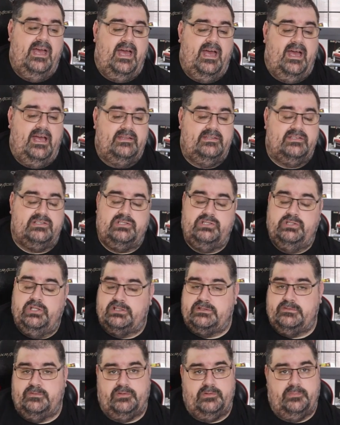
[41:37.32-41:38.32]
and there's
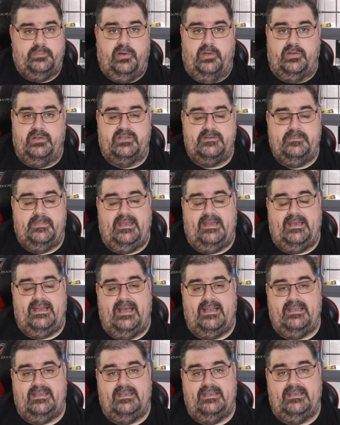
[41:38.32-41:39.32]
lots of other products being
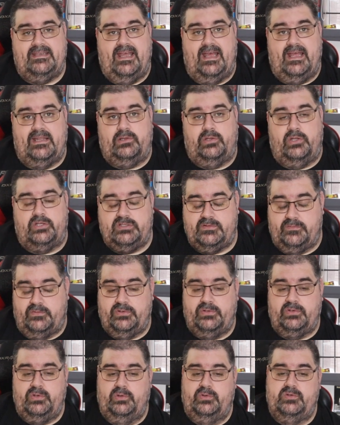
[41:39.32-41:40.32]
added and lots of
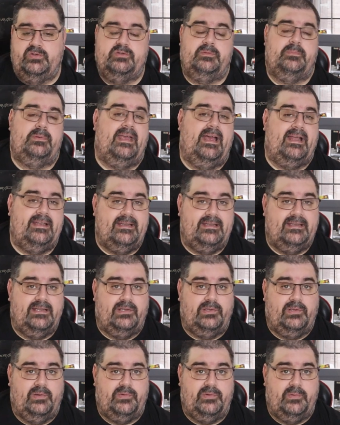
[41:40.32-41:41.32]
other colors will be added
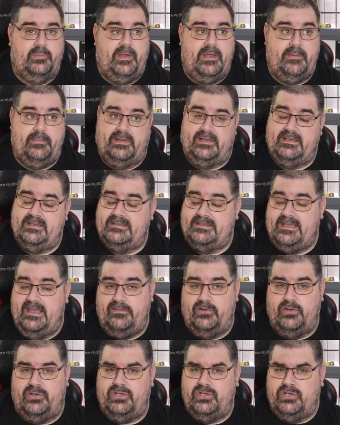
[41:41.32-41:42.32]
along the way but like i say
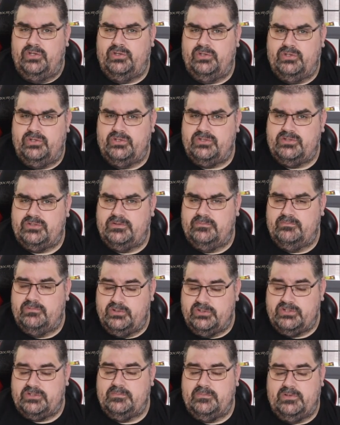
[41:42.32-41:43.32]
if you've got any color custom,
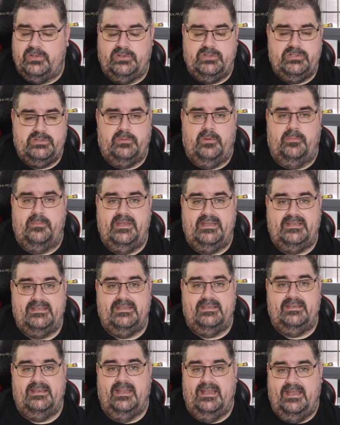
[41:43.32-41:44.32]
custom colors you want
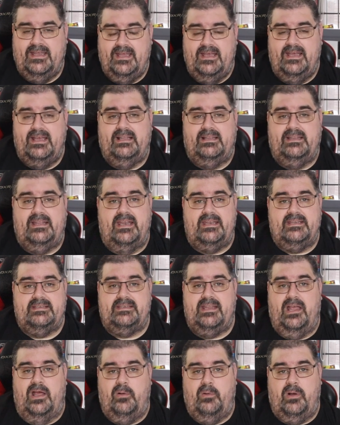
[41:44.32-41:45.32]
mixing let
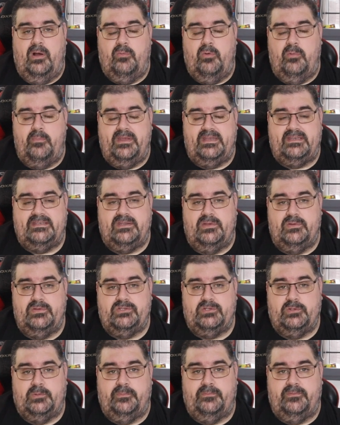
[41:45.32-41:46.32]
us know and we'll mix
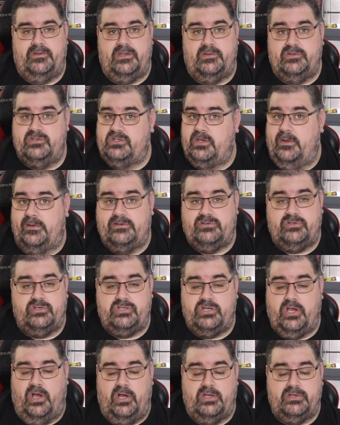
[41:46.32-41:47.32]
those up for you there's no extra
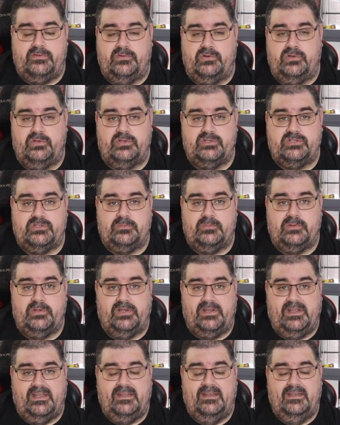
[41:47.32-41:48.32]
charge for a custom
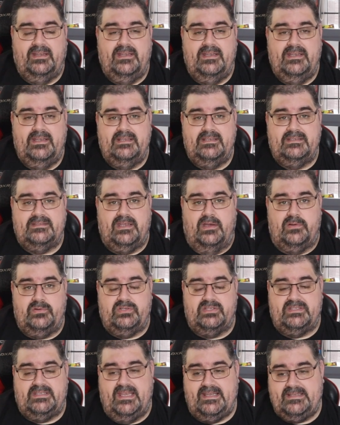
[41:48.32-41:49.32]
color so
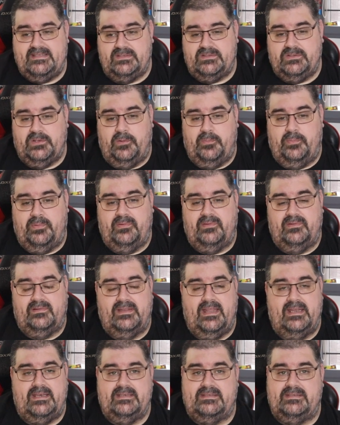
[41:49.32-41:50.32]
just hit us up
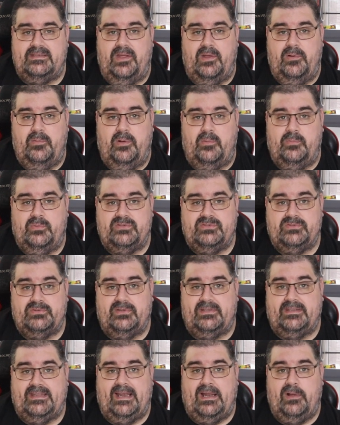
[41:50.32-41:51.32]
let us know and we'll
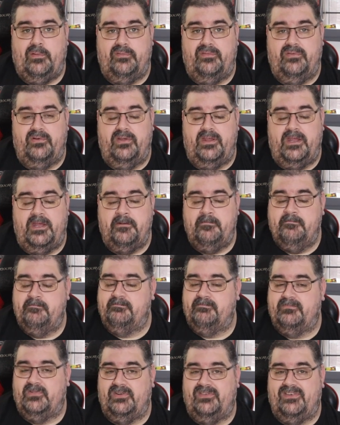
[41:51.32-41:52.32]
sort that out for you
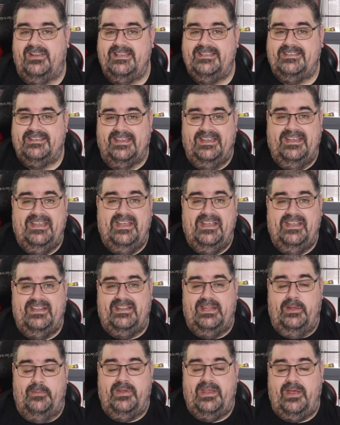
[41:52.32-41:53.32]
all right
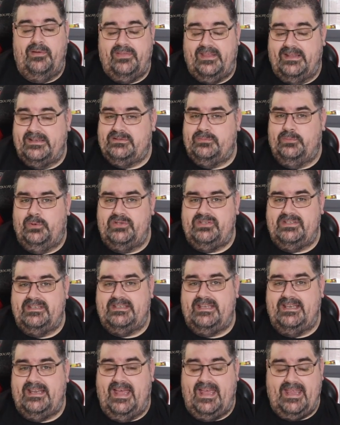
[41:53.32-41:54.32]
there we go thanks for
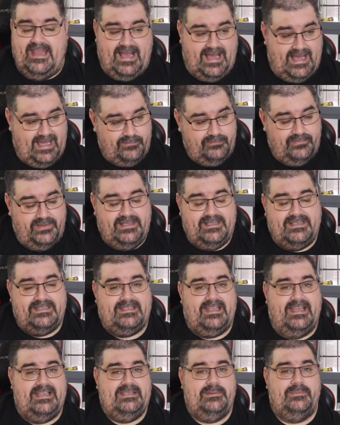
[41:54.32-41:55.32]
watching today i'm really
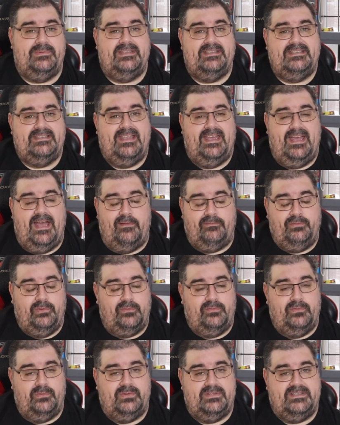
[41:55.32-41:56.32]
excited with this kit i've
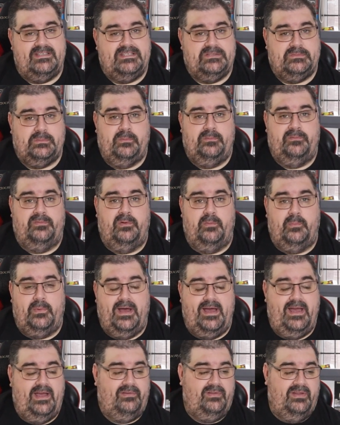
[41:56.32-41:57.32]
looked forward to this one for a
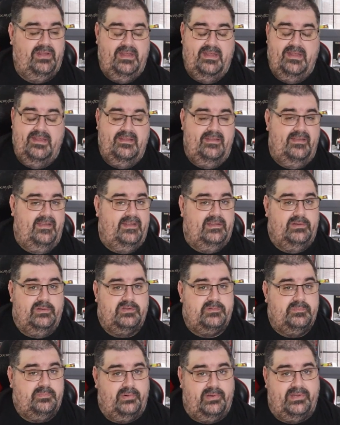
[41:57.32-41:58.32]
while it
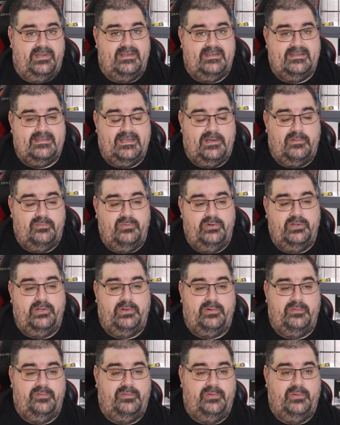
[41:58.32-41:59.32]
looks brilliant and i'm really
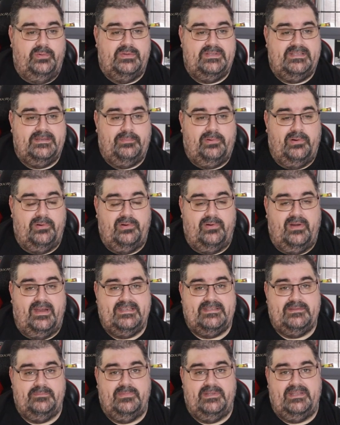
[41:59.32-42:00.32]
looking forward to
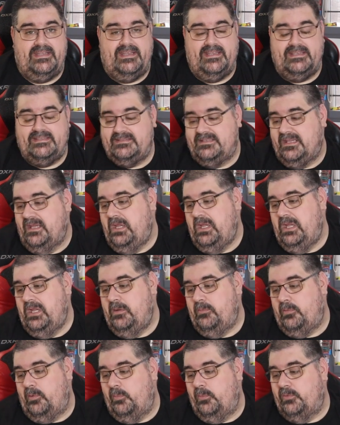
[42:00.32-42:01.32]
progressing with this
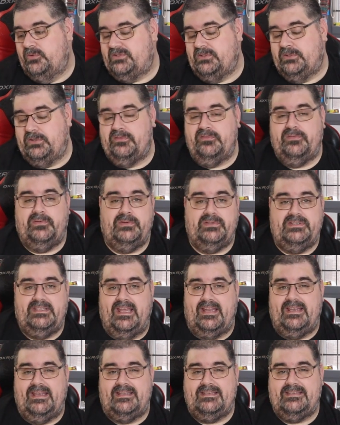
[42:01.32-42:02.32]
but i'm also looking forward to
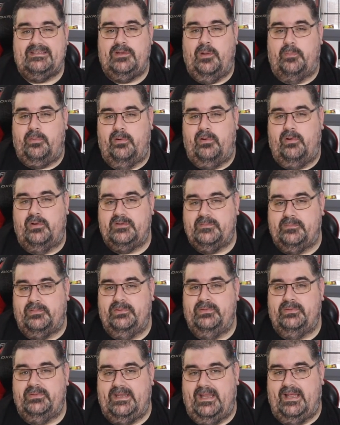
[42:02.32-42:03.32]
getting that snapper rocks
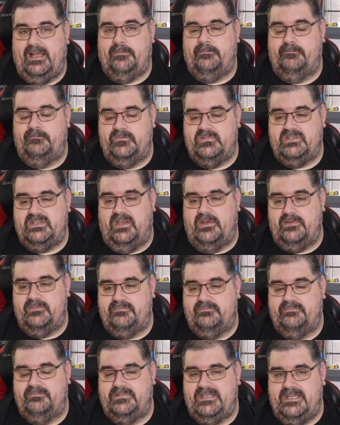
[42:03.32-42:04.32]
blue down so
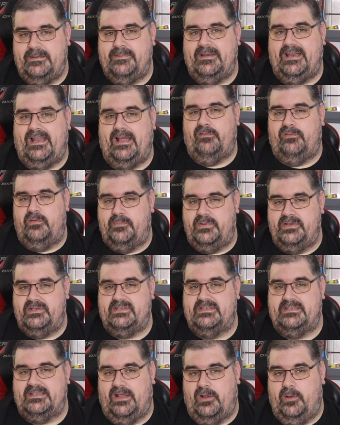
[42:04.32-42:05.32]
keep out for
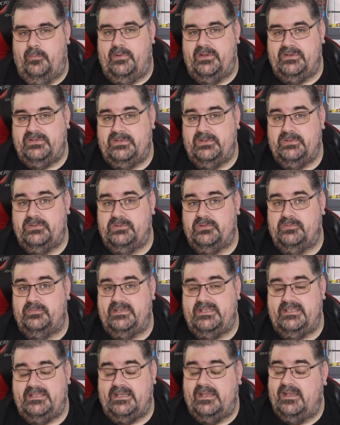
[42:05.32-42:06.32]
pictures of that on my social
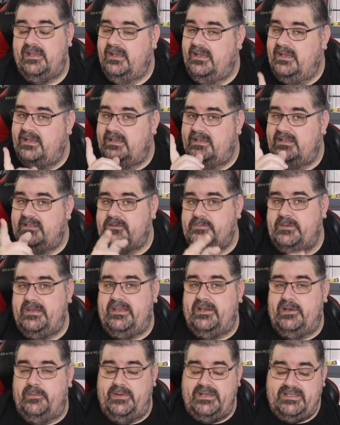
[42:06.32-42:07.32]
media
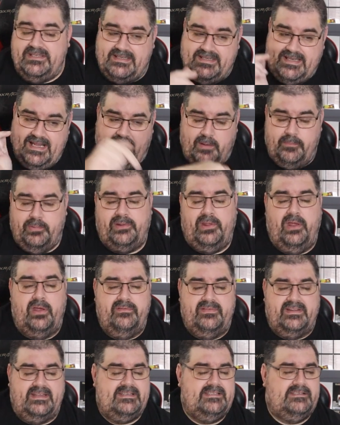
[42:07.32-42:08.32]
Speaking of which, down below,
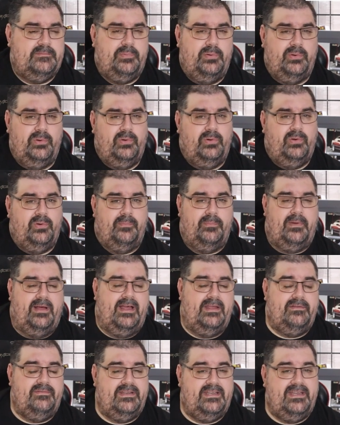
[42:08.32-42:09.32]
if you'd like to support
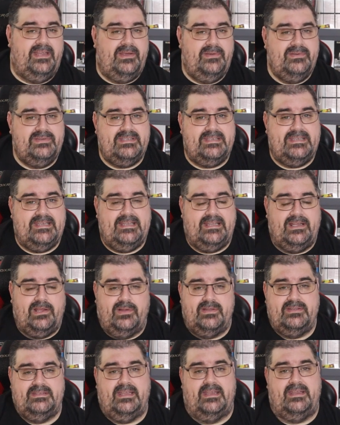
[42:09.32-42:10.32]
my videos and keep the
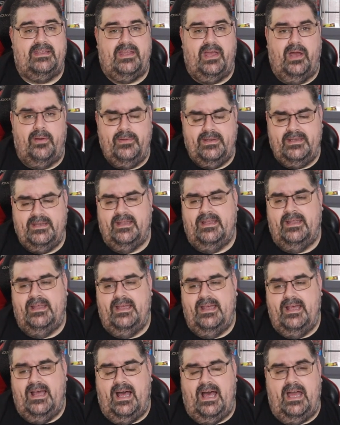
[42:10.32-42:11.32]
content going,
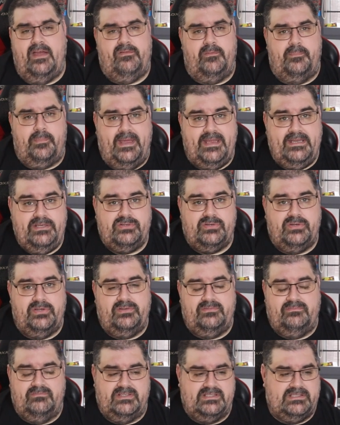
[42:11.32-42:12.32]
I have a Patreon.